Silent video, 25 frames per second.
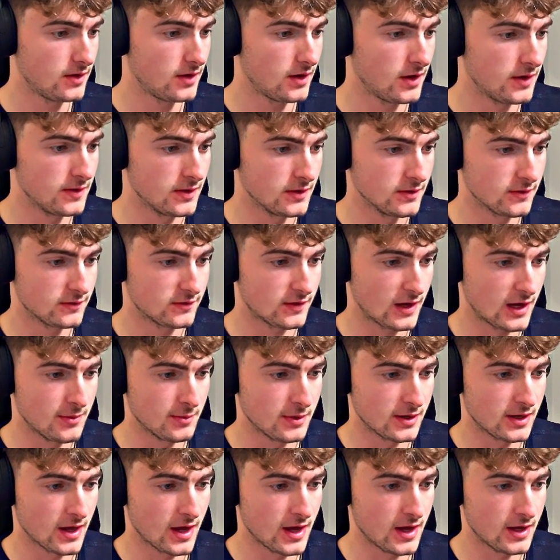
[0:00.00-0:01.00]
And then same
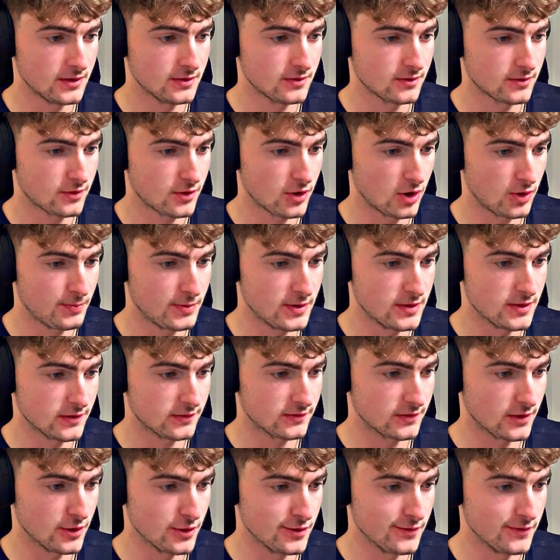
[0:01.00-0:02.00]
again, copy
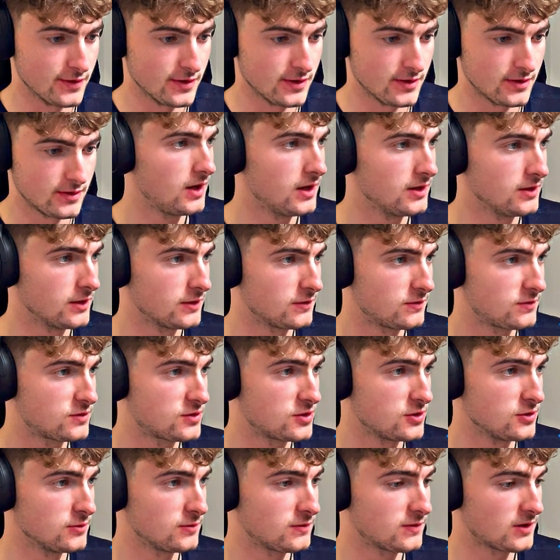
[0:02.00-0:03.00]
this over, and let's
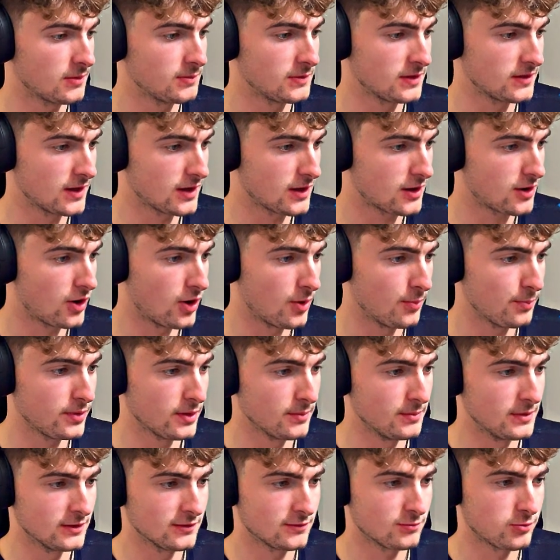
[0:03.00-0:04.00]
choose something that
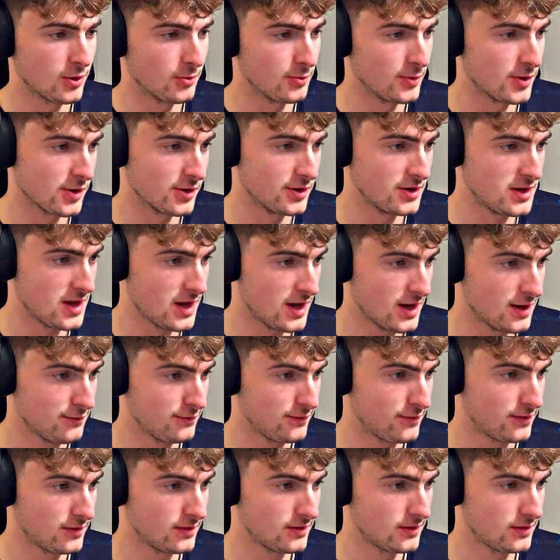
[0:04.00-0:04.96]
complements what we already have.